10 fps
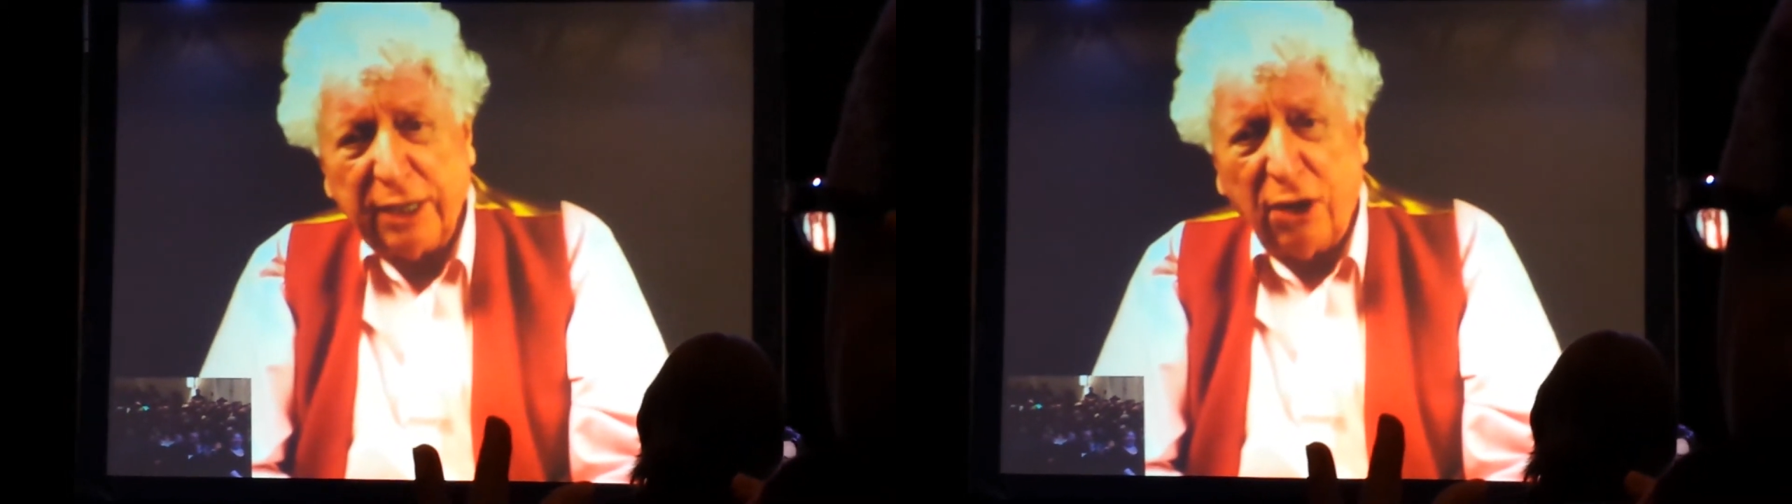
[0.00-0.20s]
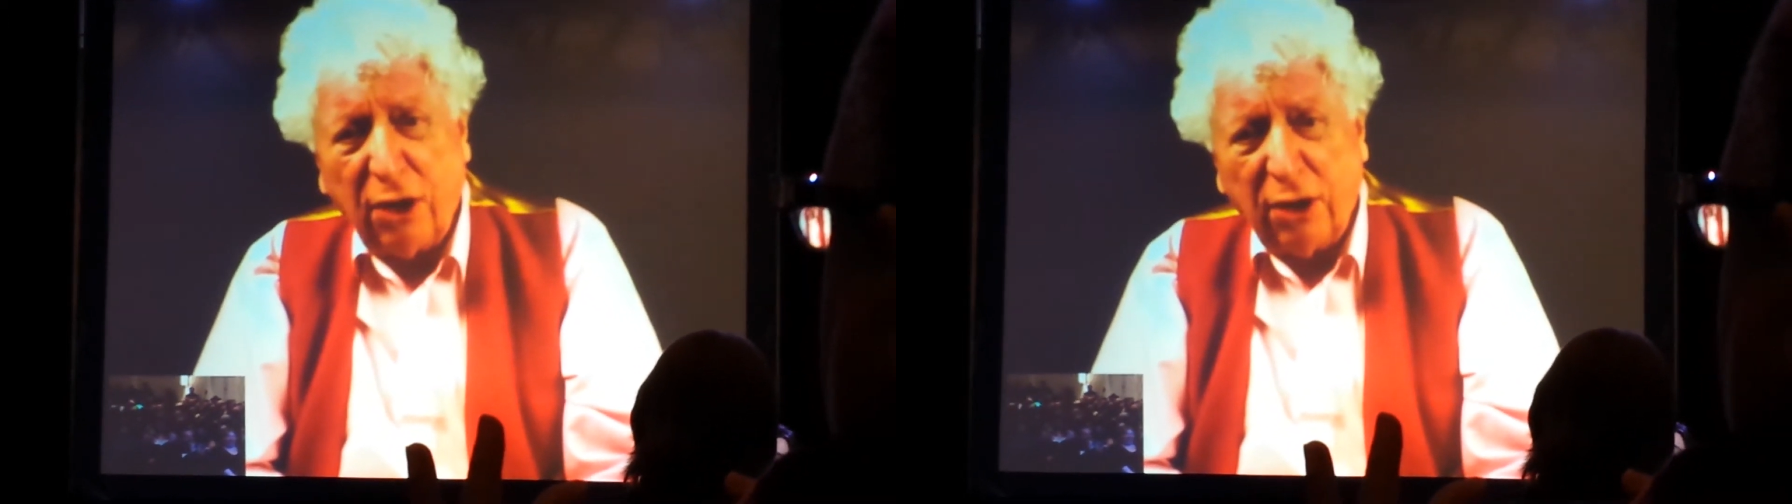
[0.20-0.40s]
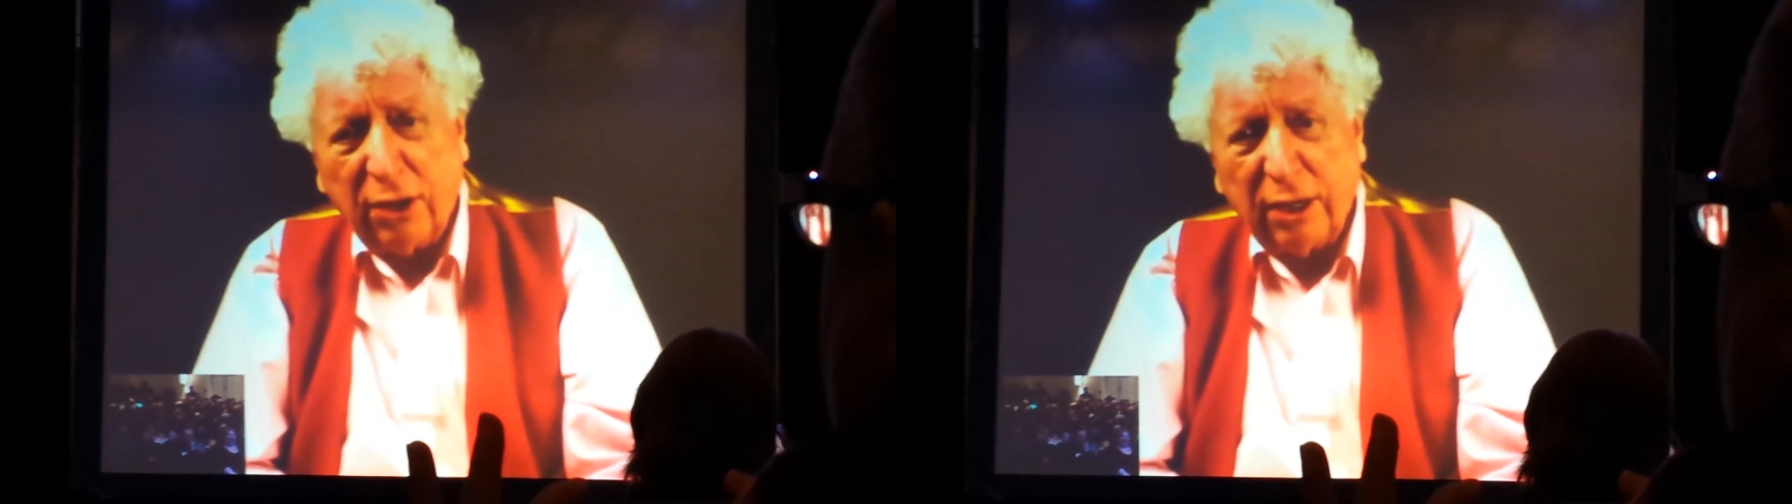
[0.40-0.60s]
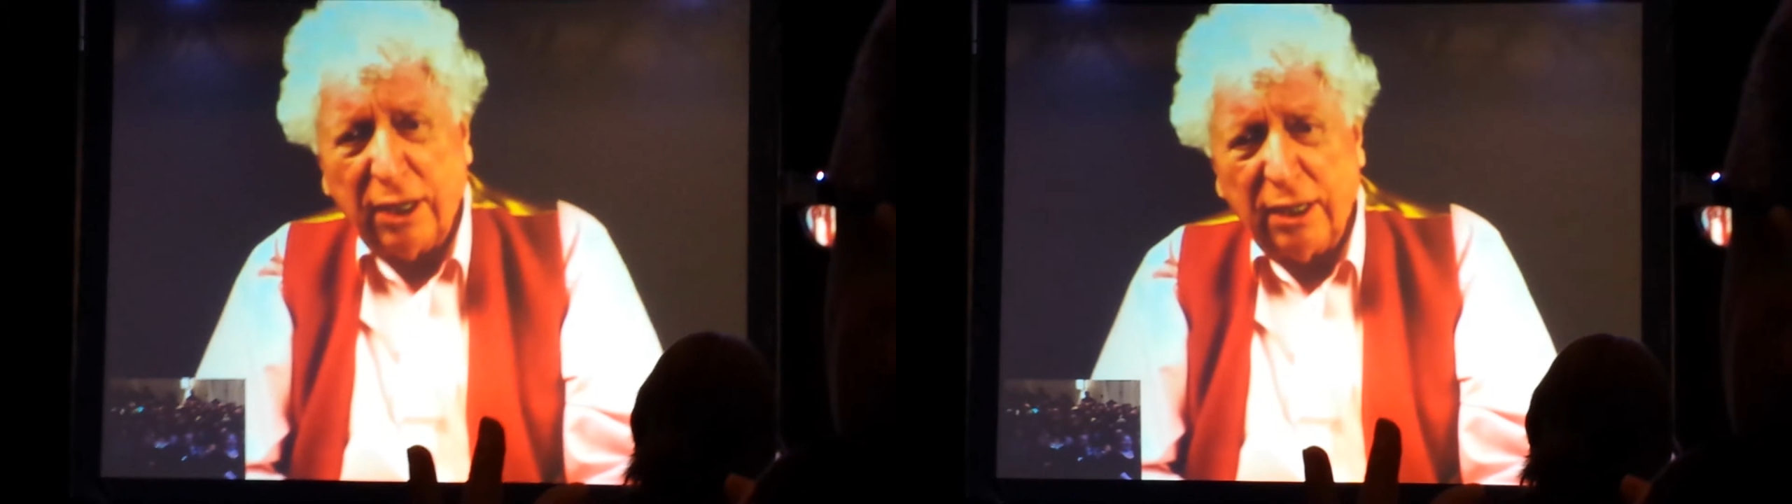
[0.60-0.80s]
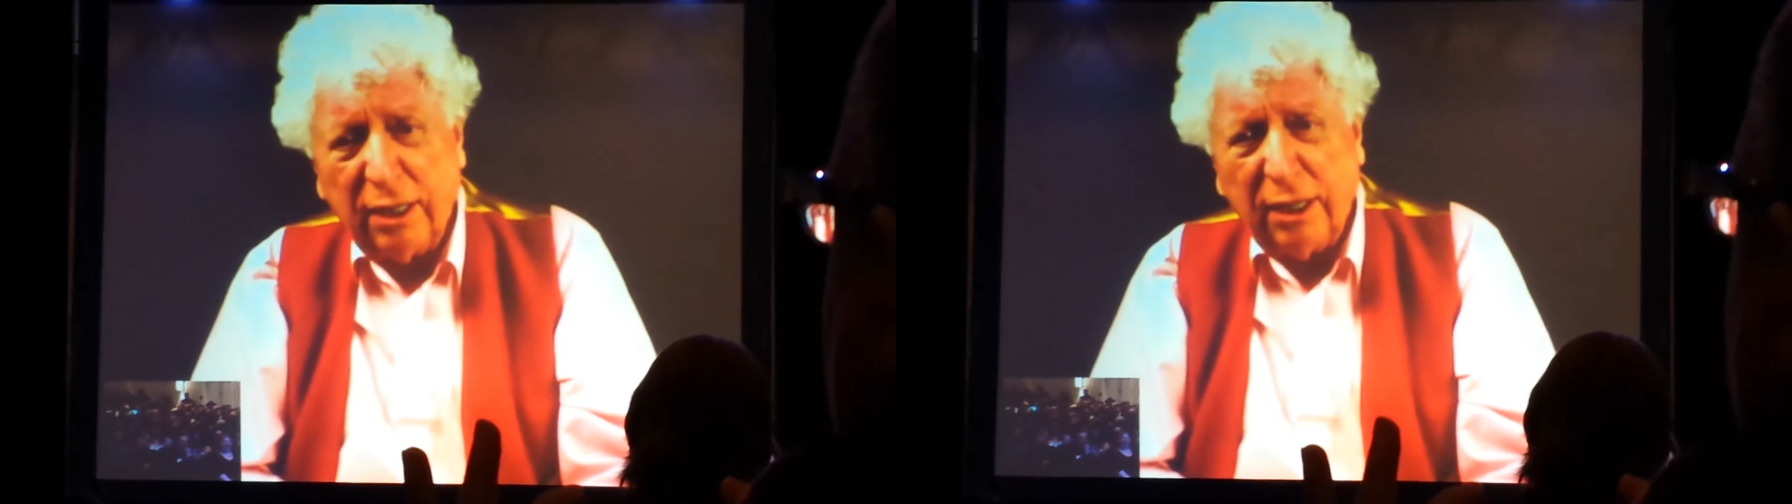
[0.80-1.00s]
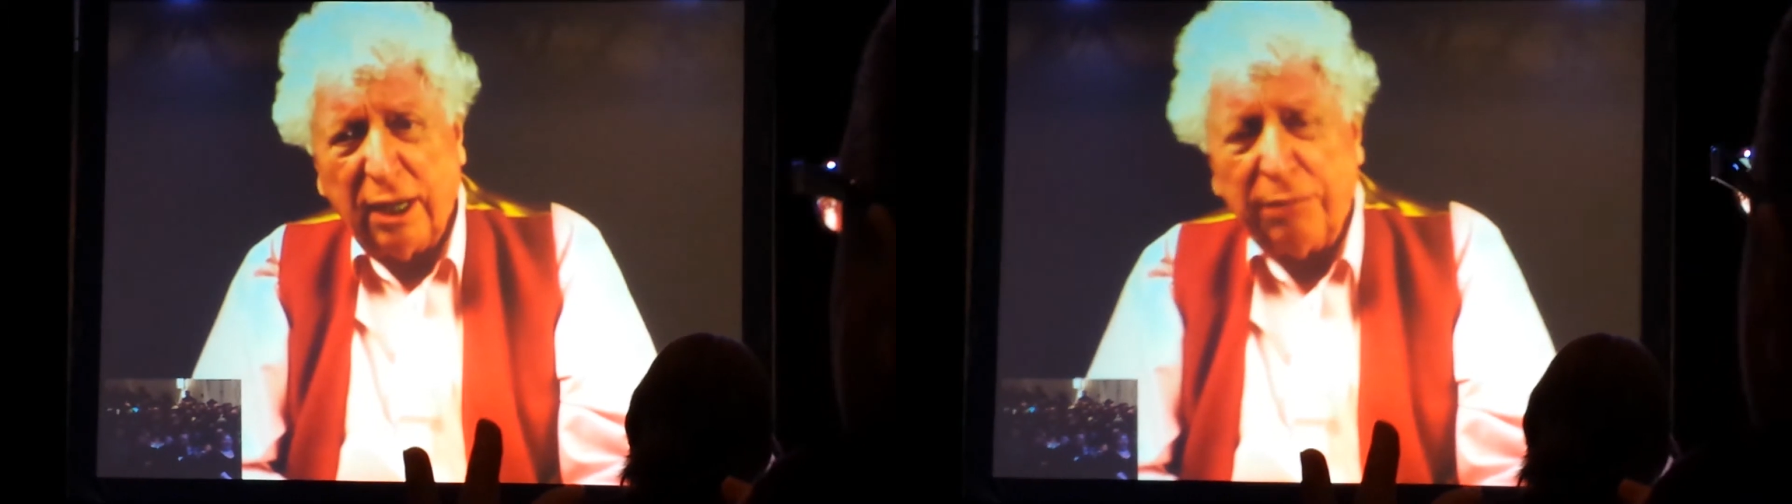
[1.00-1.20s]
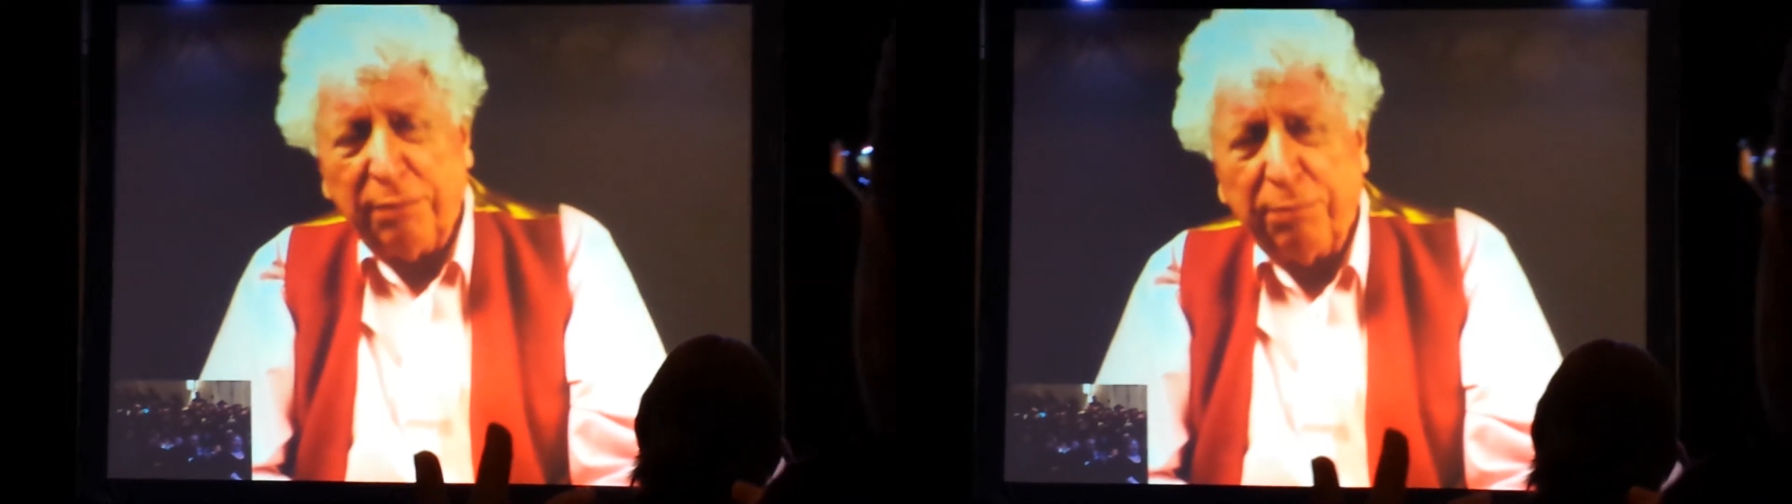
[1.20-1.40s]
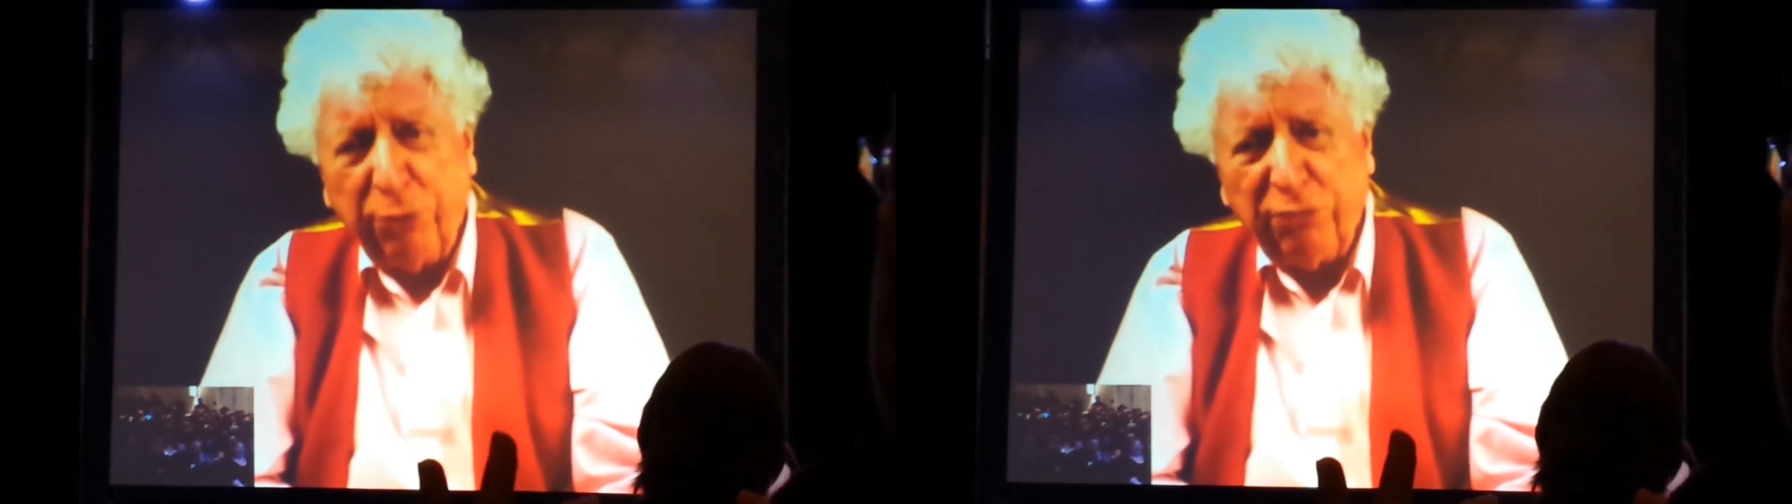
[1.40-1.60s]
dog
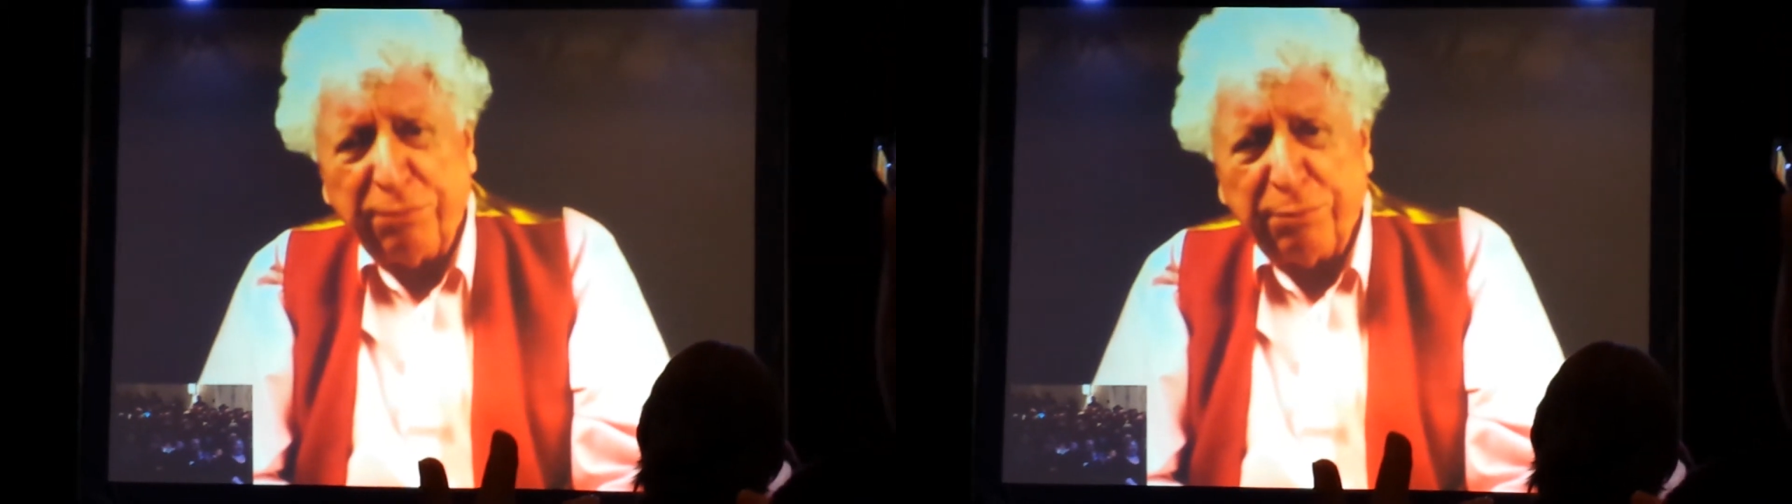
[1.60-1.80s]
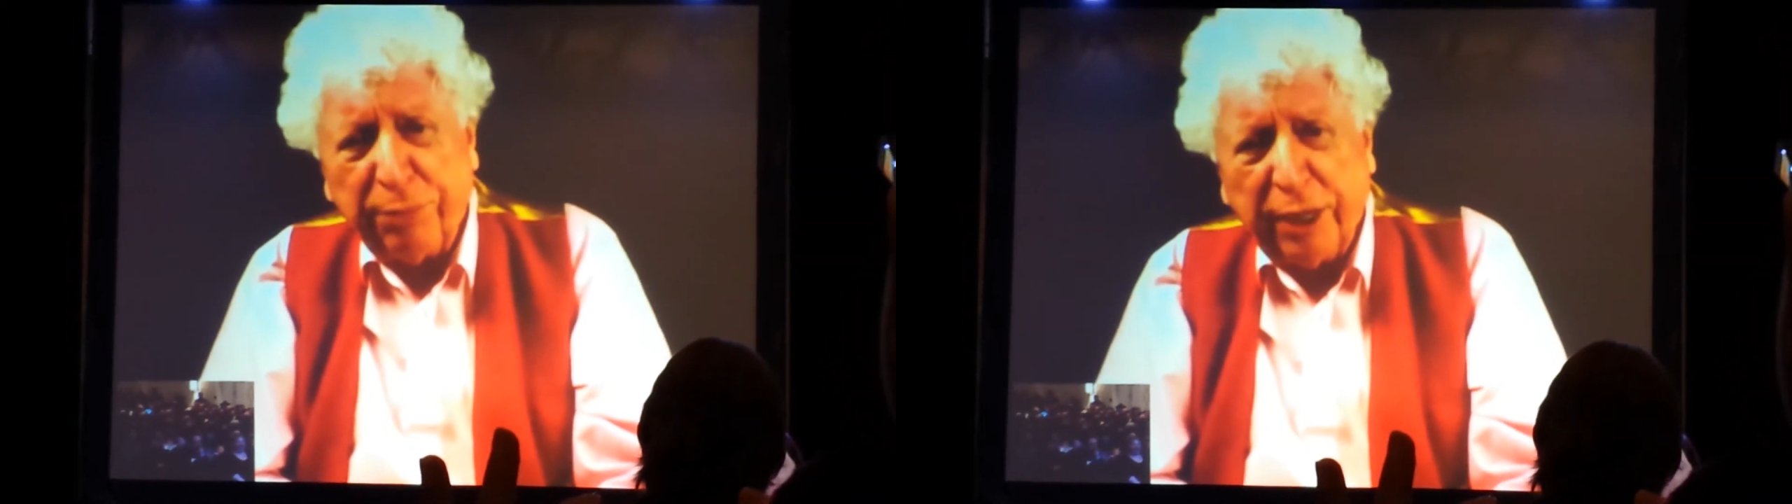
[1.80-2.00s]
improved me.